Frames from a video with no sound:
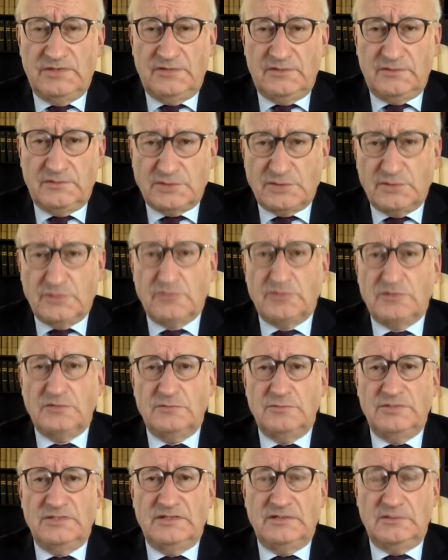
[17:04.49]
strong,
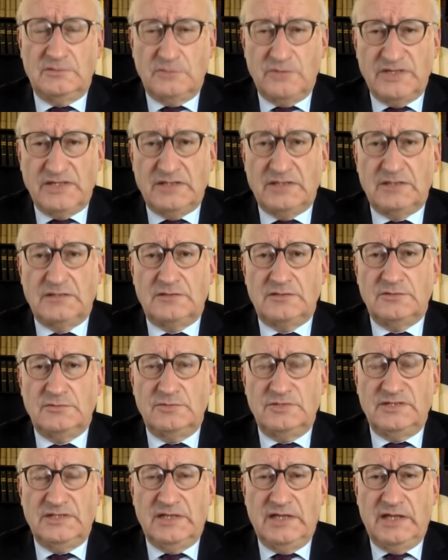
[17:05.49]
to be quick,
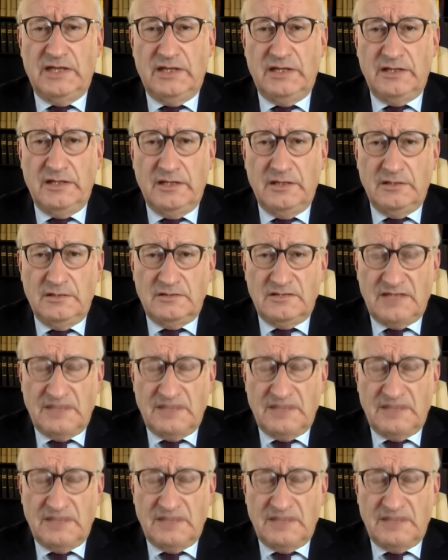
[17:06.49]
to be a